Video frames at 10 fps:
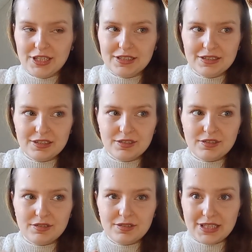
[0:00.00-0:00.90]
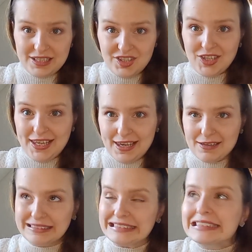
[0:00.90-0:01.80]
in this
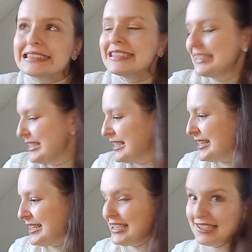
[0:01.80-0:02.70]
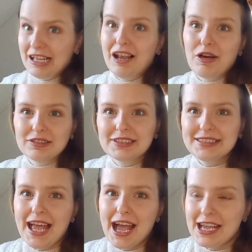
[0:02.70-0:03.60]
year it's a long
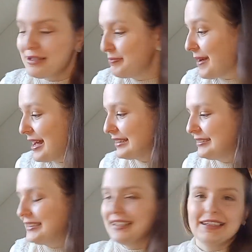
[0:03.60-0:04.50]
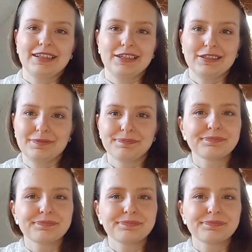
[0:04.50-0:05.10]
time but uh,